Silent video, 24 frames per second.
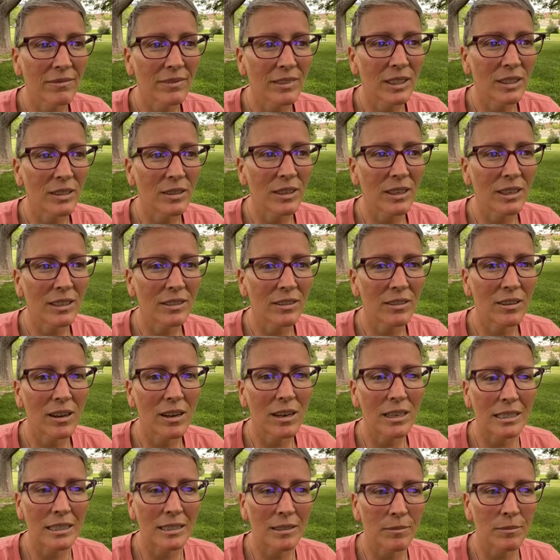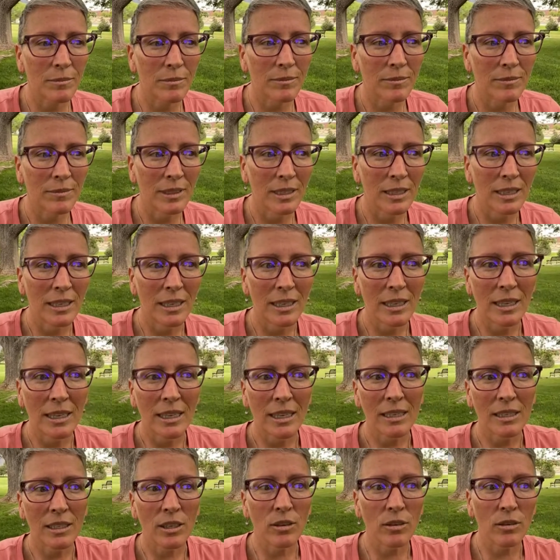You guys are awesome.
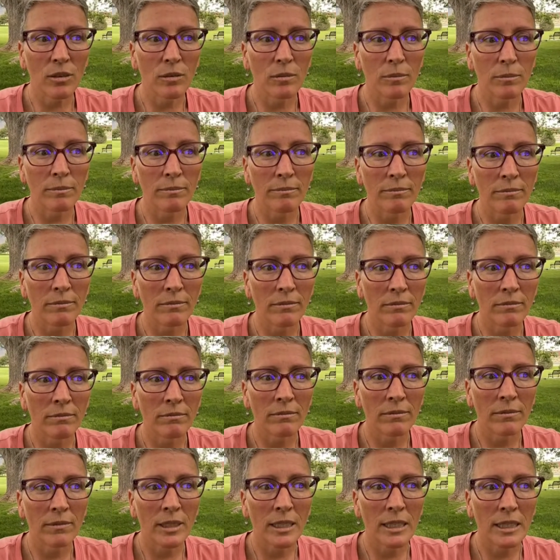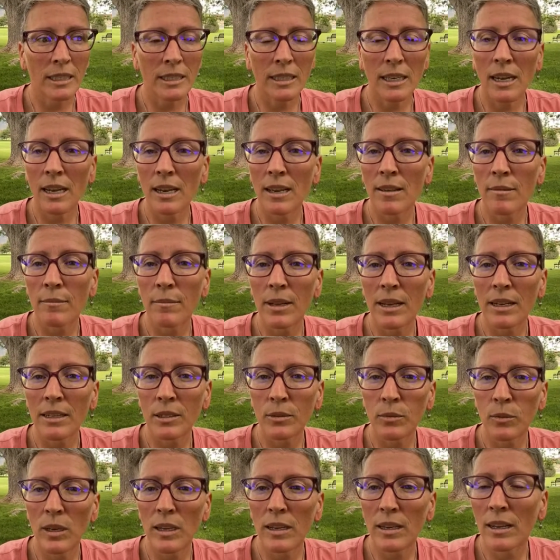So this time next
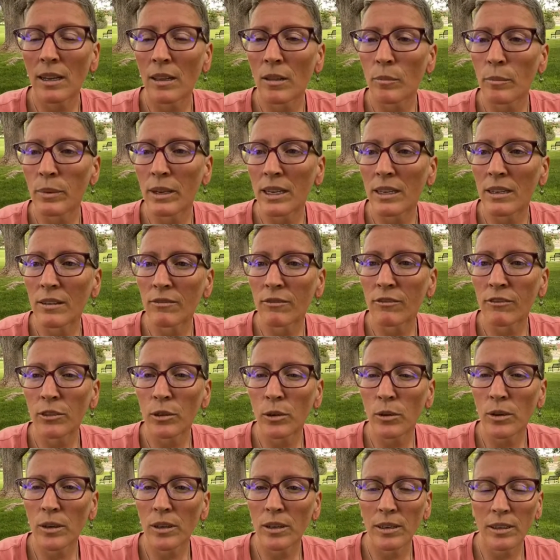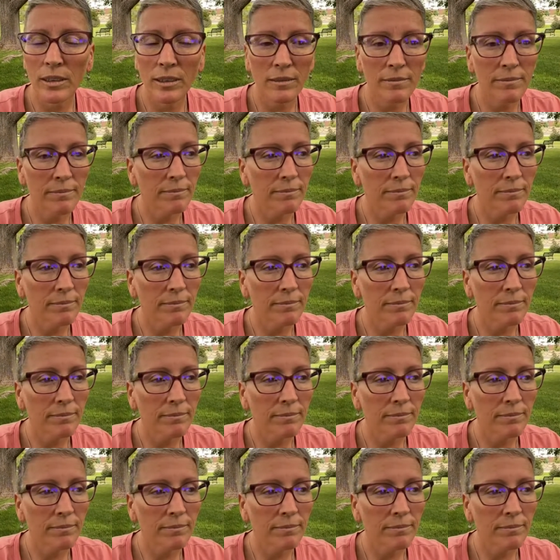week I'll be in Florida.